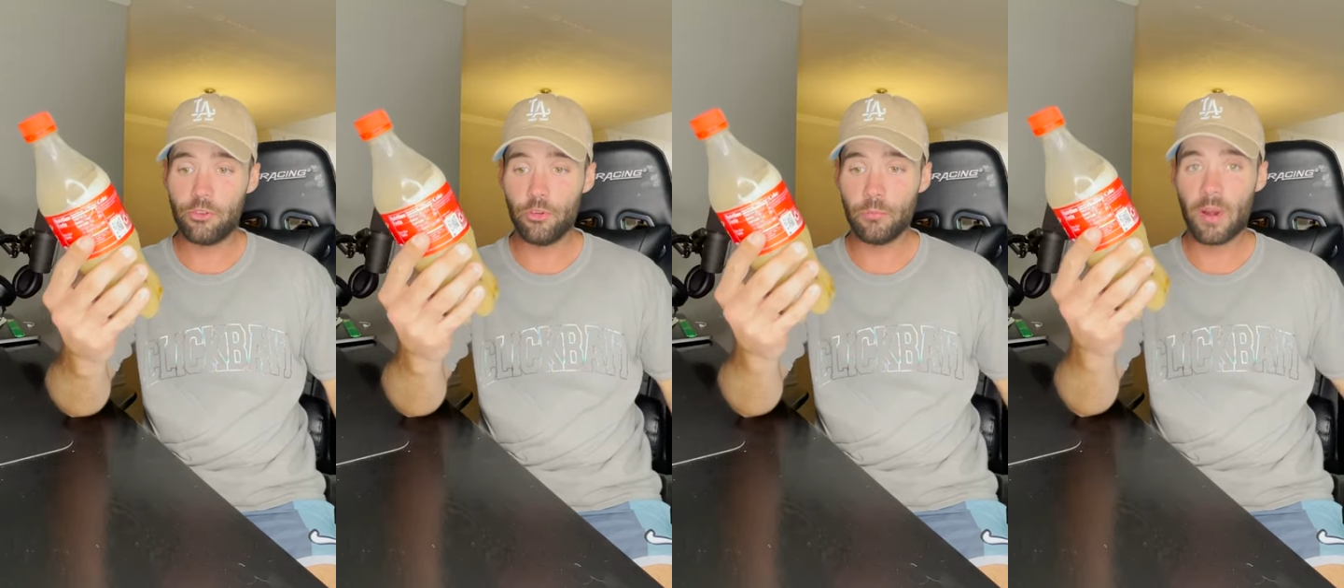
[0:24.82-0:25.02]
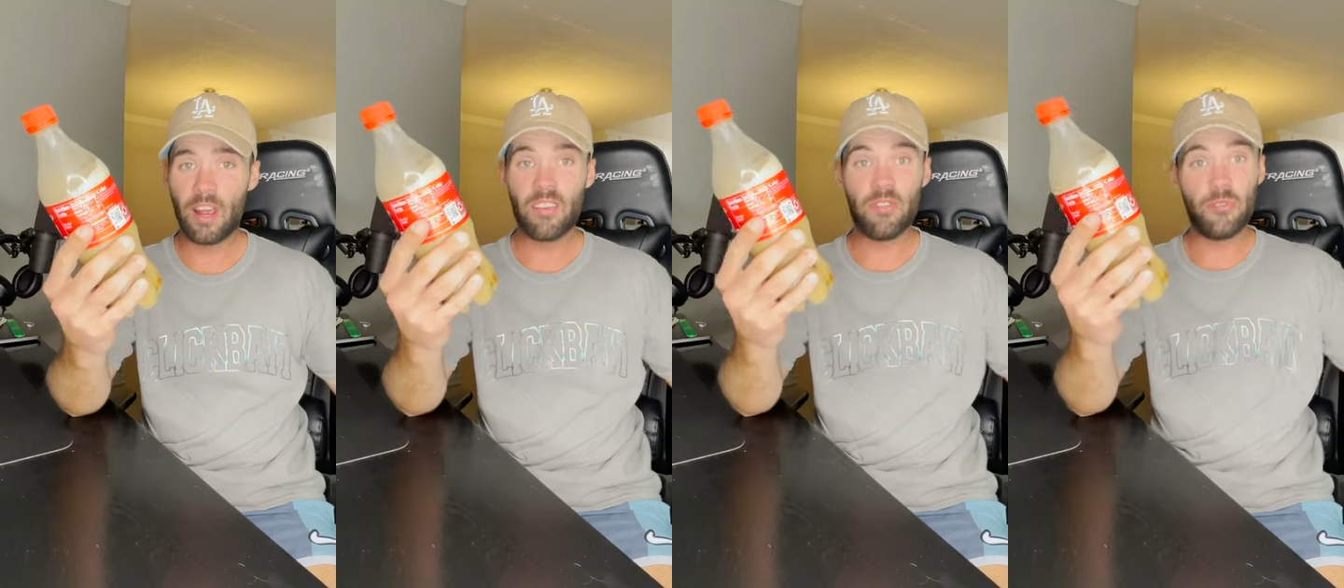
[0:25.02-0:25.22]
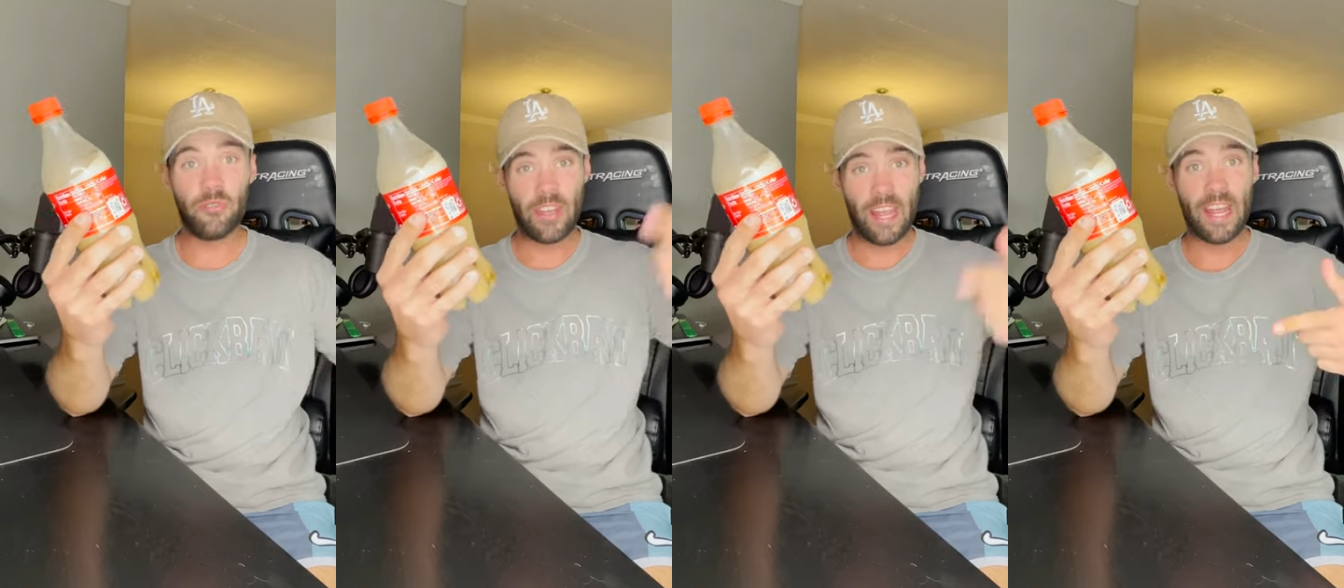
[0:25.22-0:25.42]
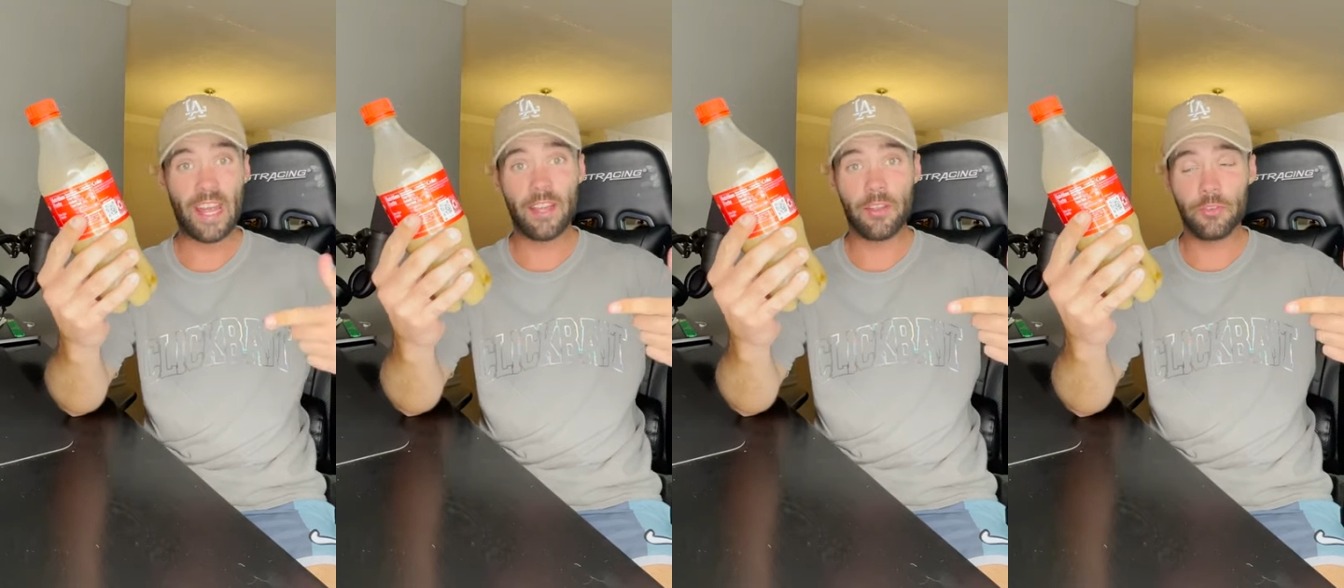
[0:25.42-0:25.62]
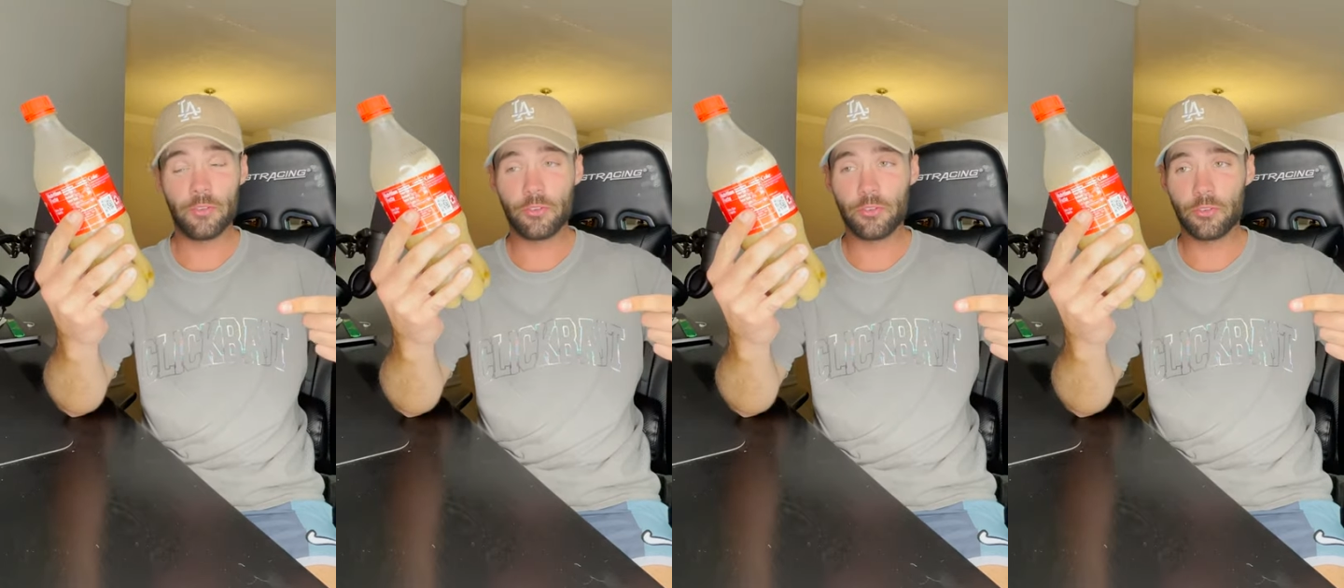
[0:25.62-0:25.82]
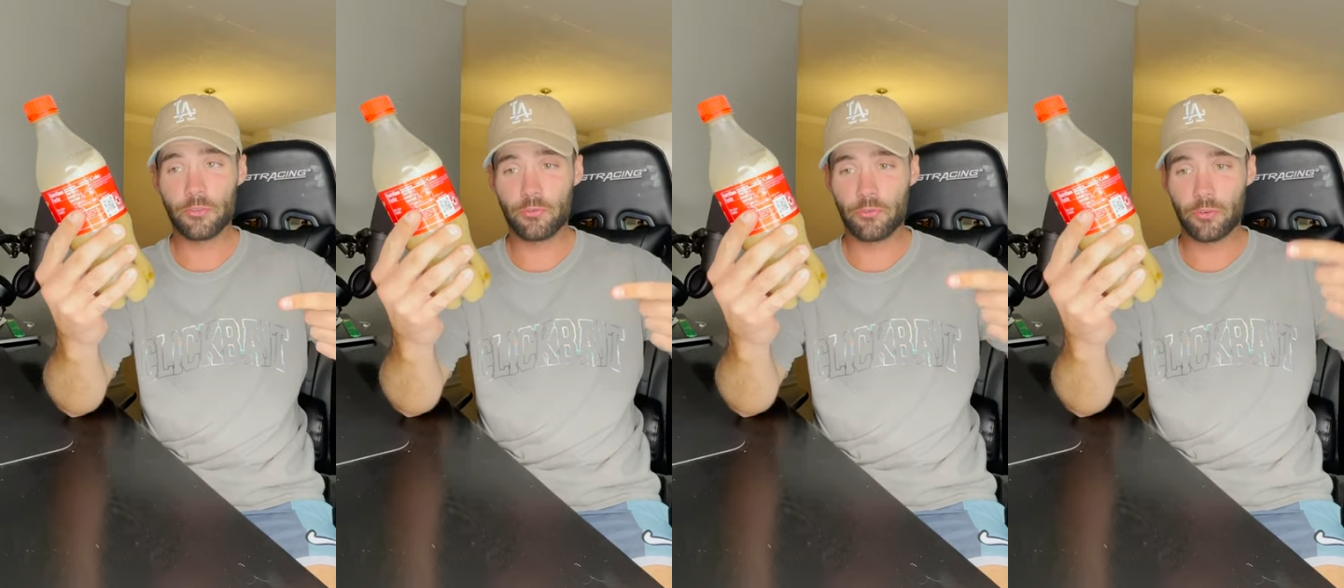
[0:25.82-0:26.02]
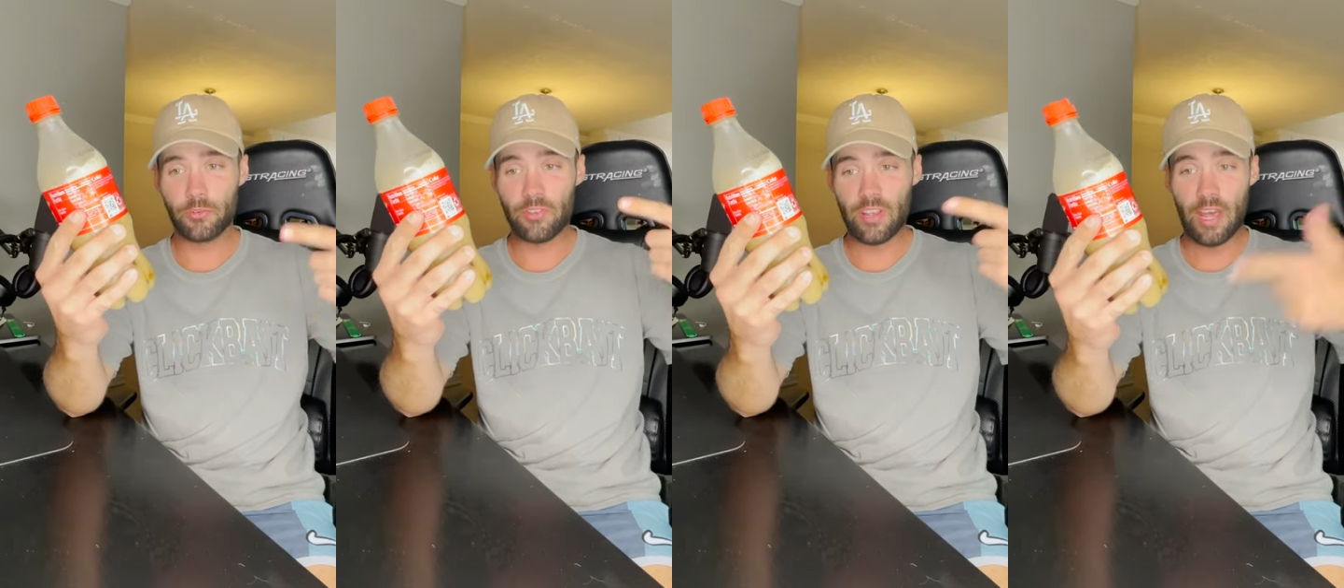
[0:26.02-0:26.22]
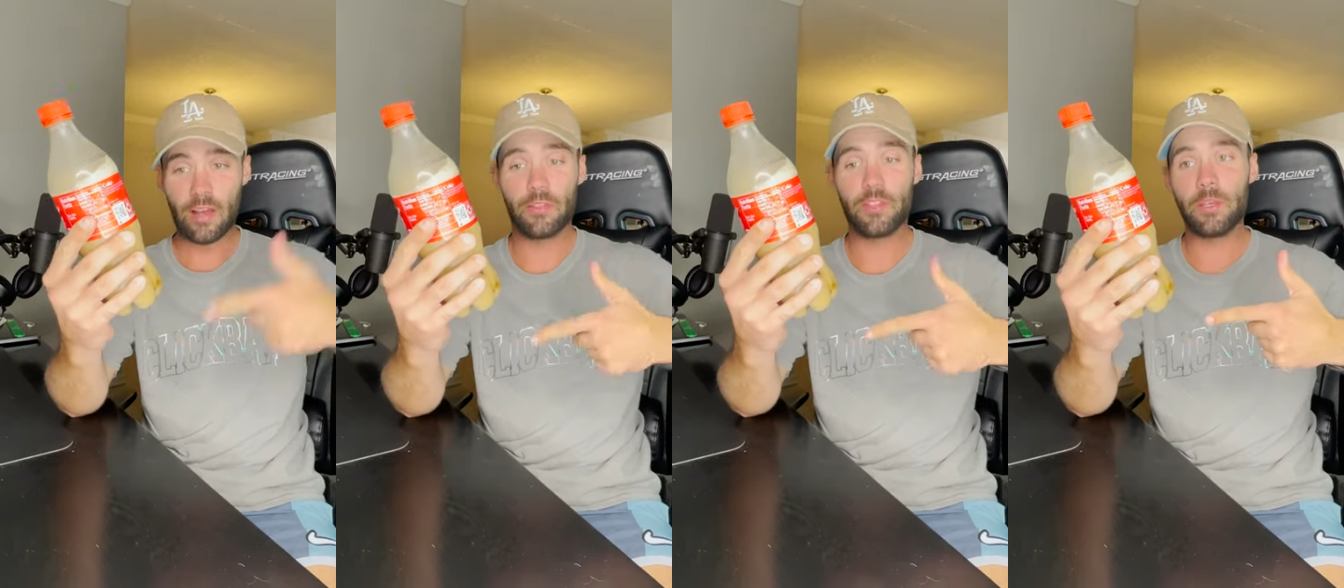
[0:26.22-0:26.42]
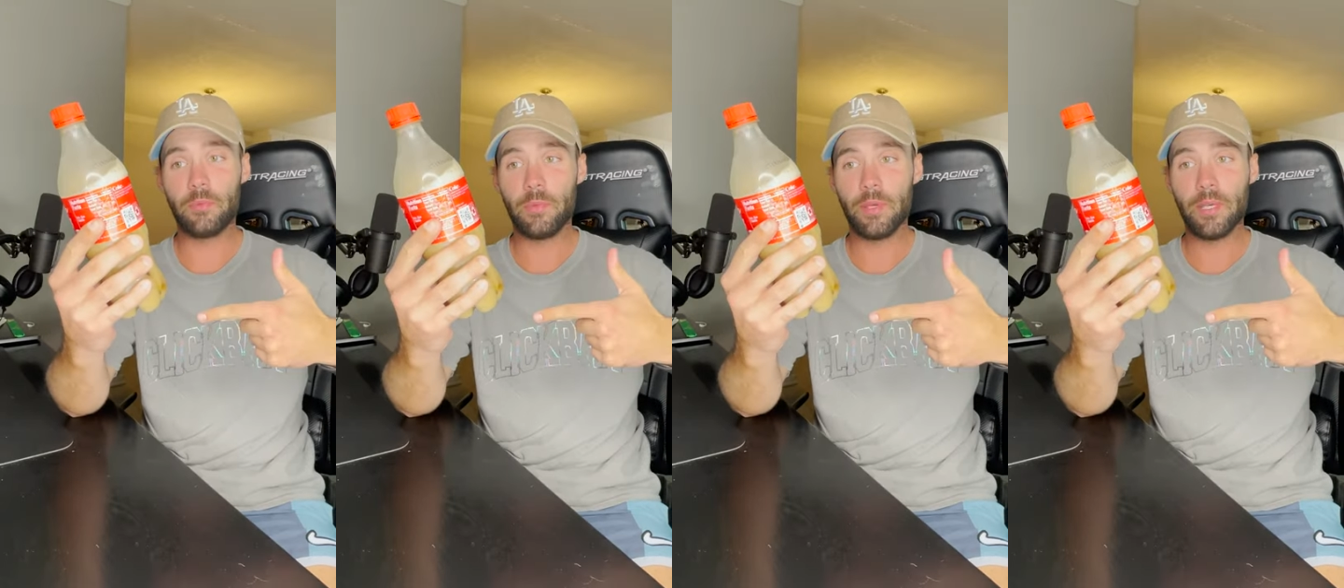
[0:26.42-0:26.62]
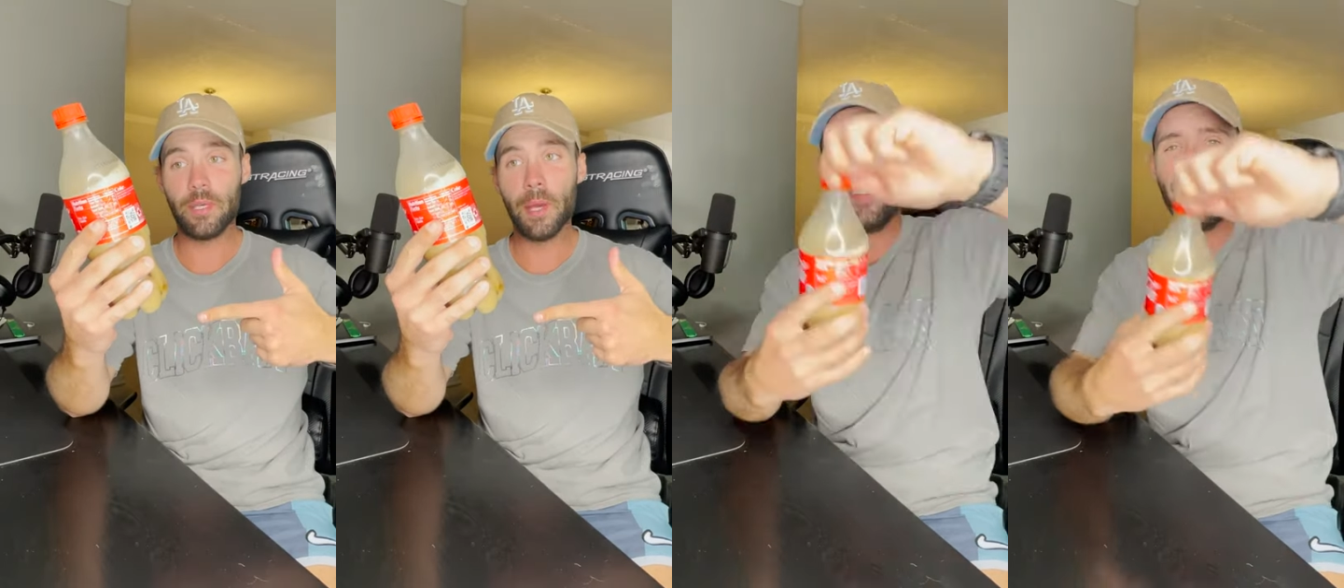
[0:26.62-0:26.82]
to my fans for telling
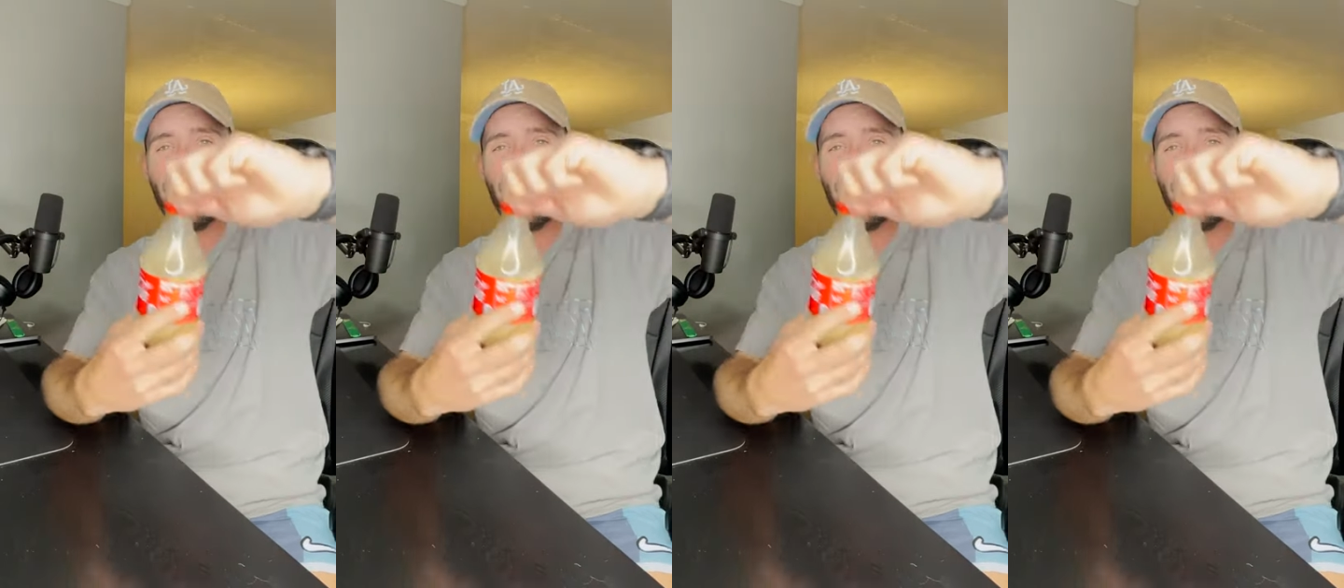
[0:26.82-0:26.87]
me